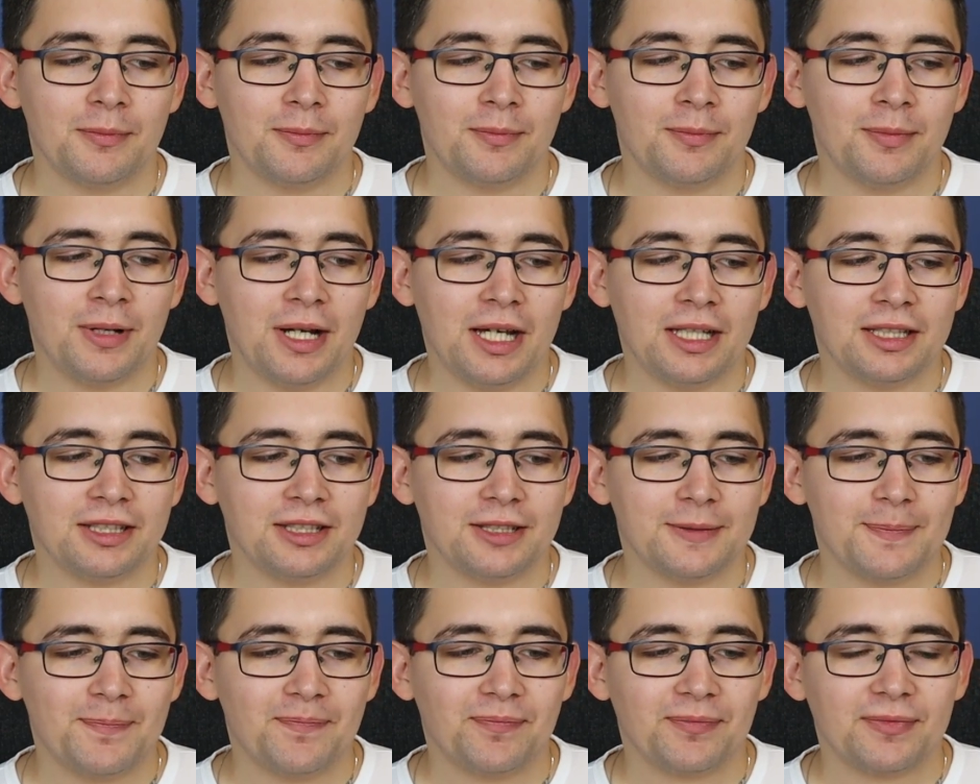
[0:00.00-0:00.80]

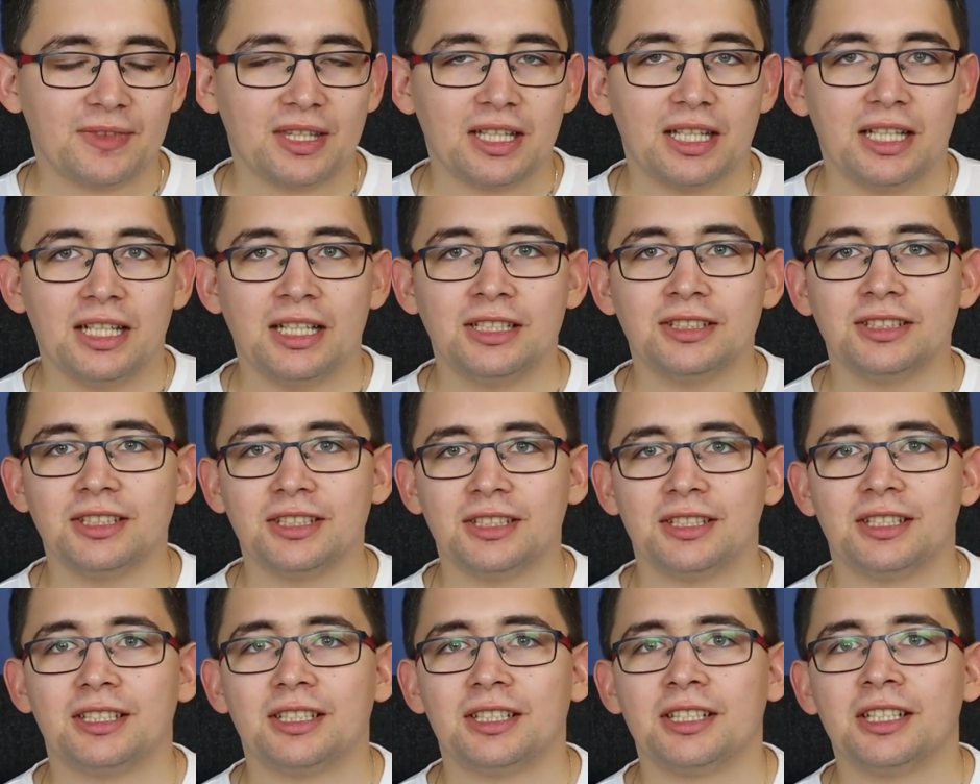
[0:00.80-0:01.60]
But is
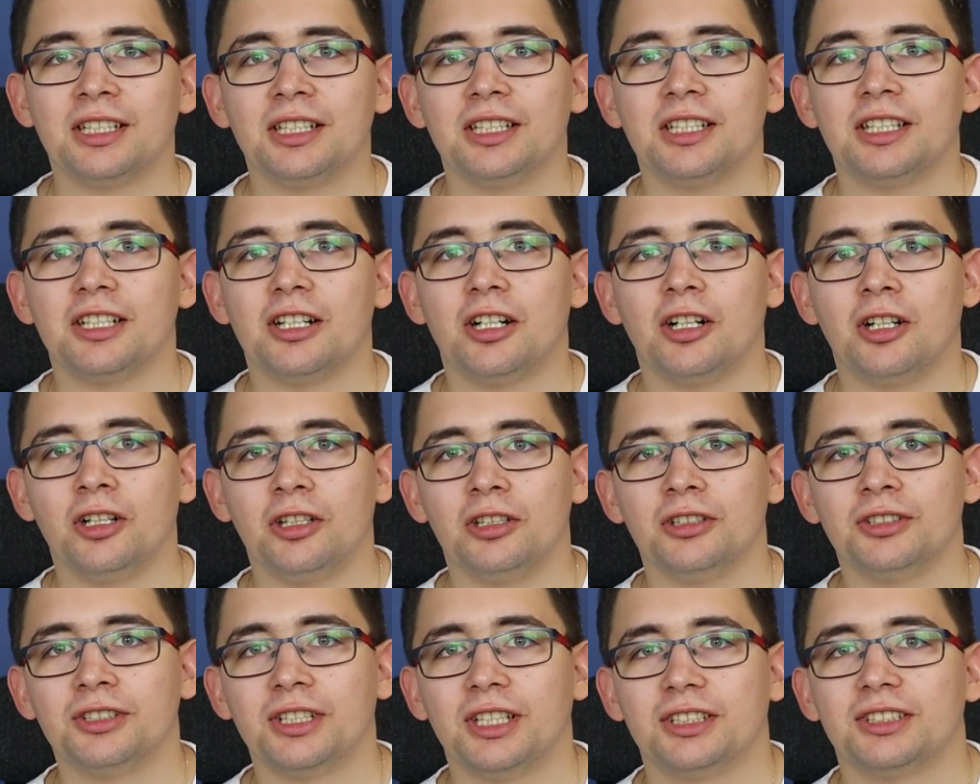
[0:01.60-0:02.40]
it really
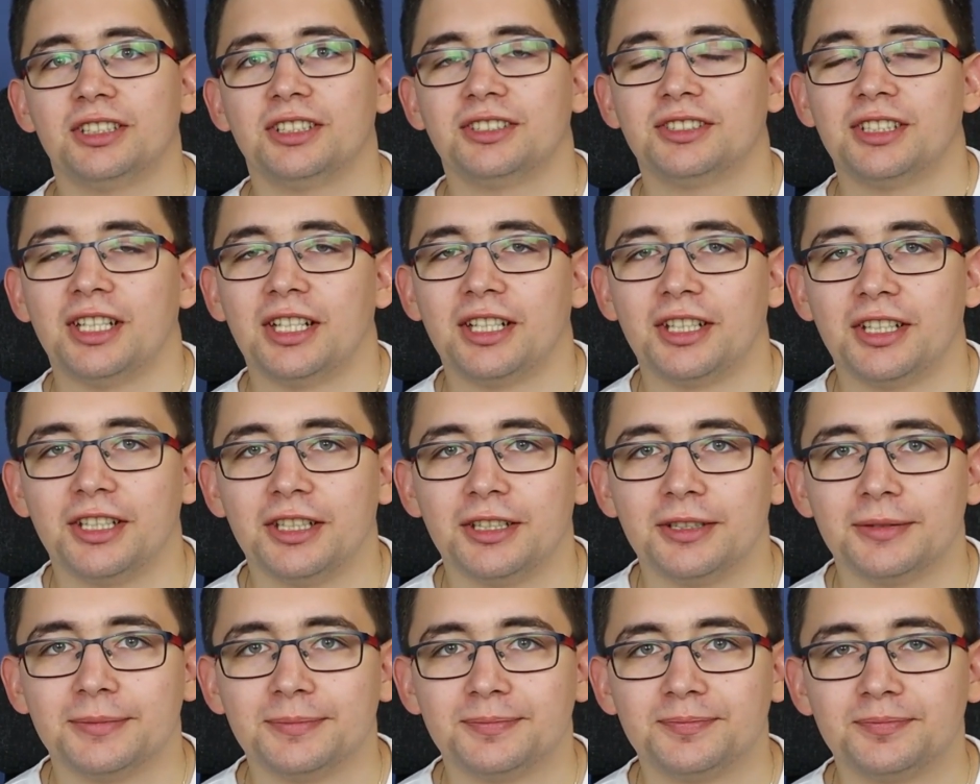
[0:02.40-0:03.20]
all necessary?
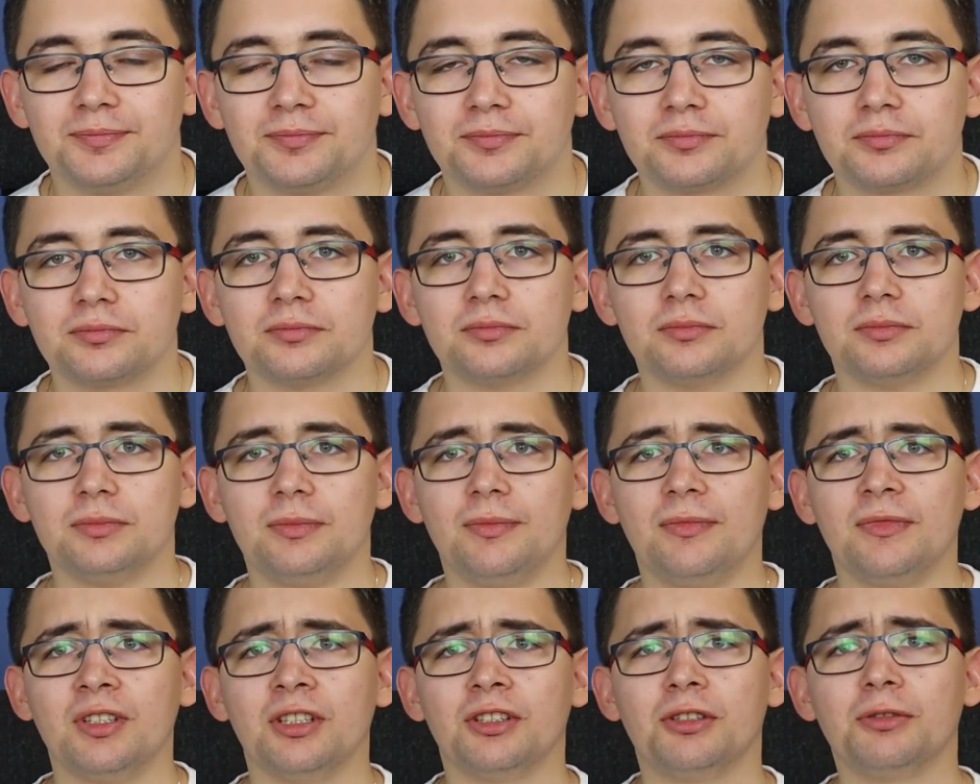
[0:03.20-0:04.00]

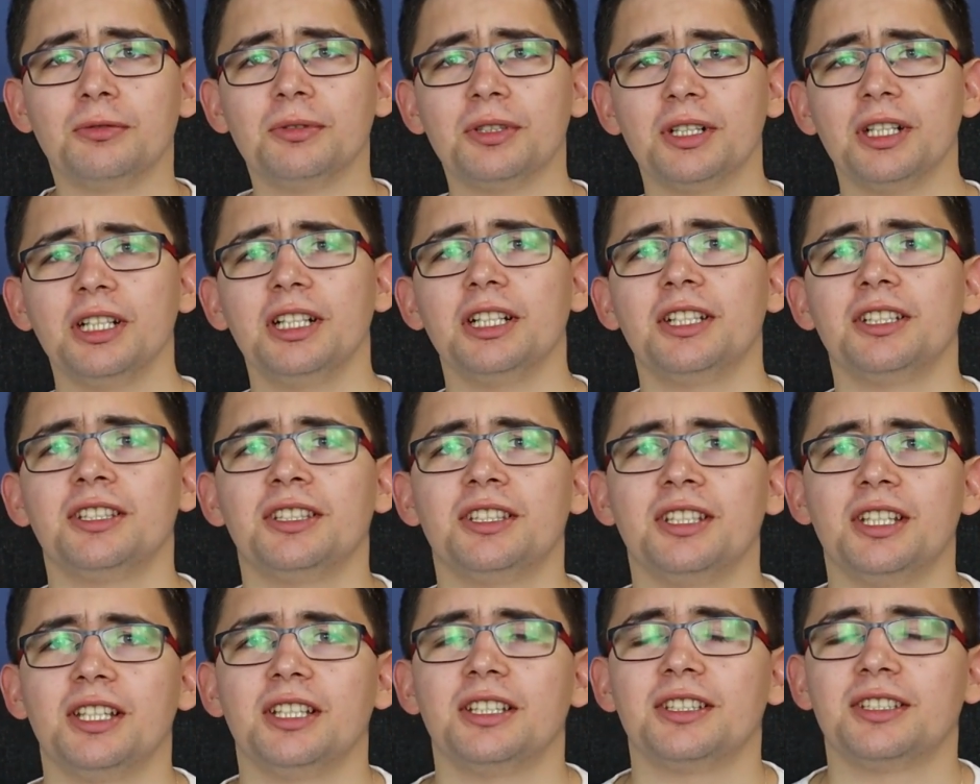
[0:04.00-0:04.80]
Do we really
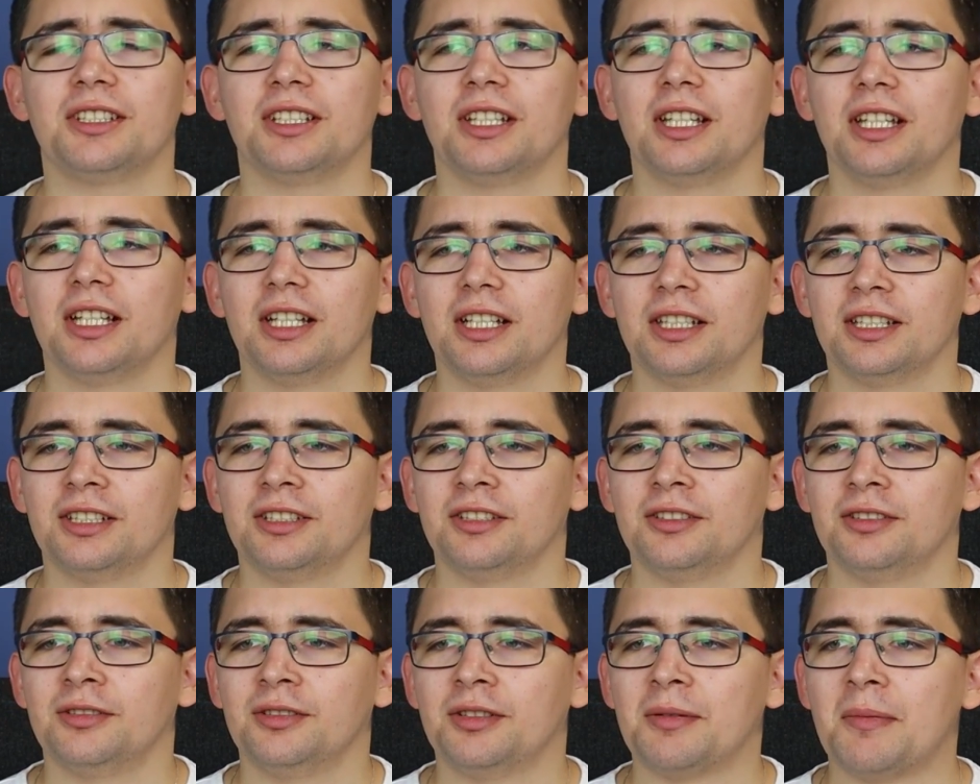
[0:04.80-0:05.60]
need
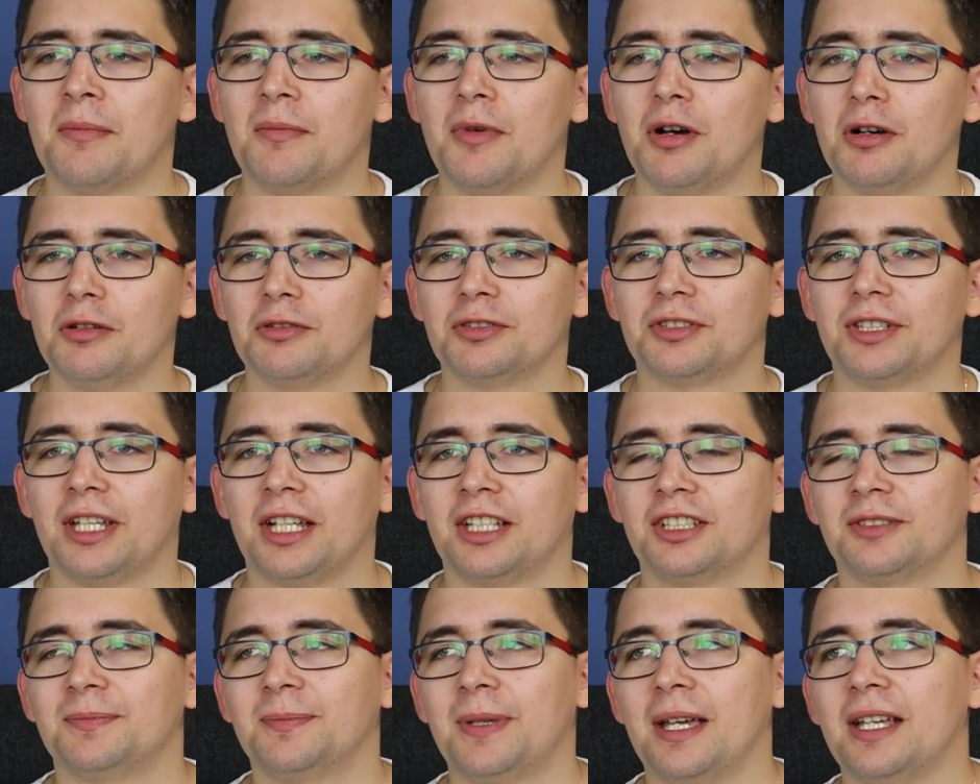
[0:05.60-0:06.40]
the most
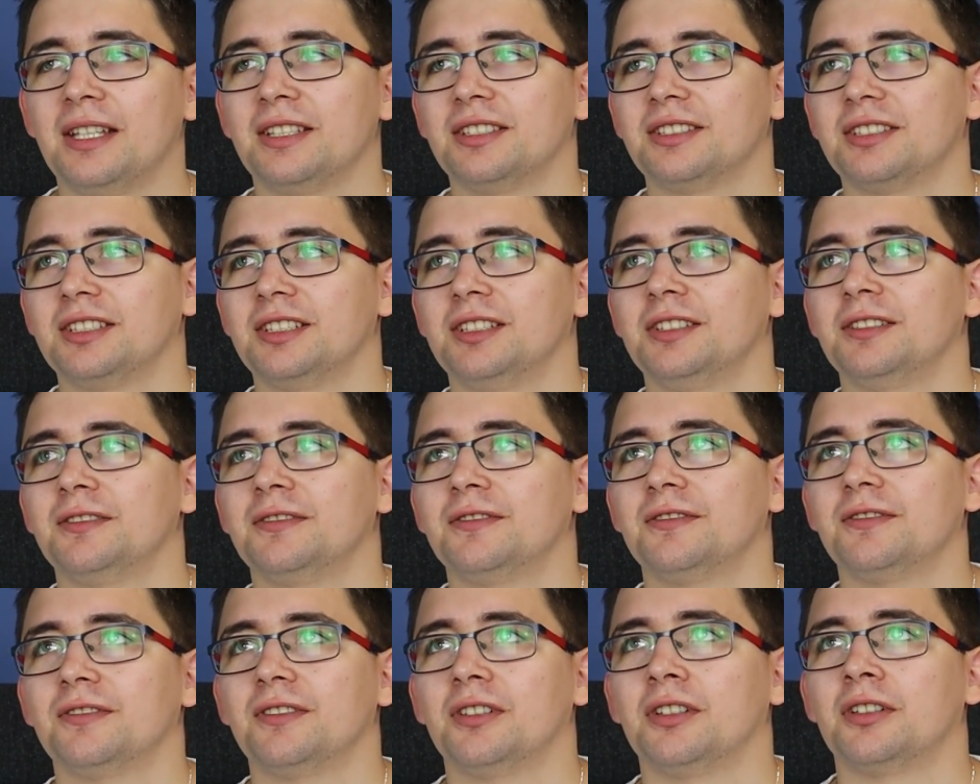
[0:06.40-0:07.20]

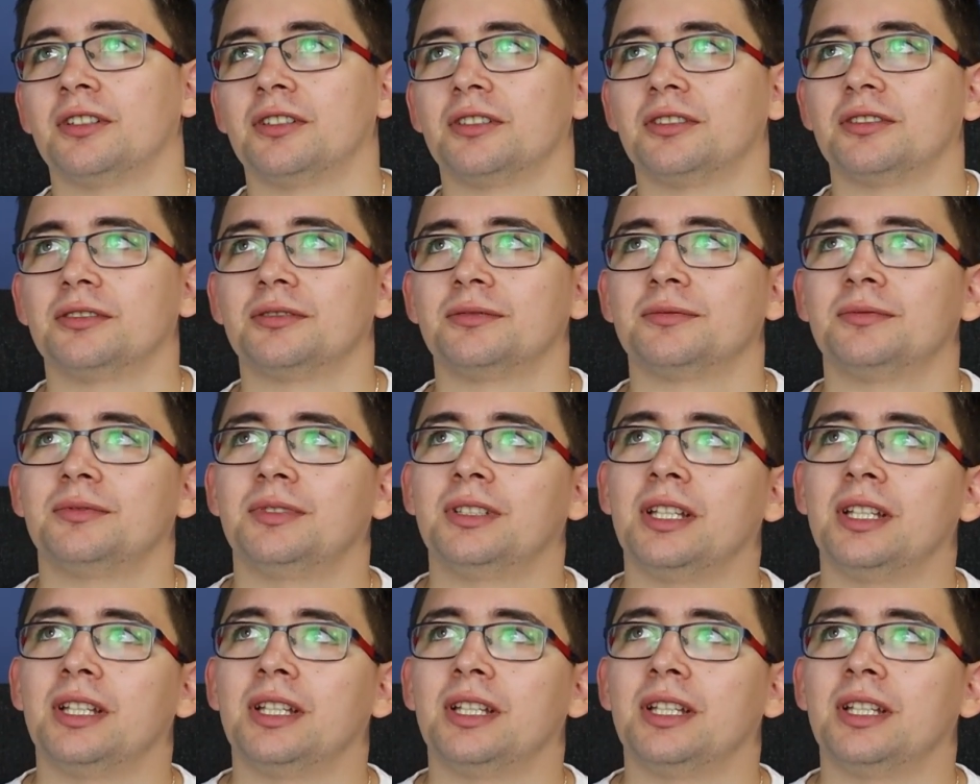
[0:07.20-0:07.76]
expensive or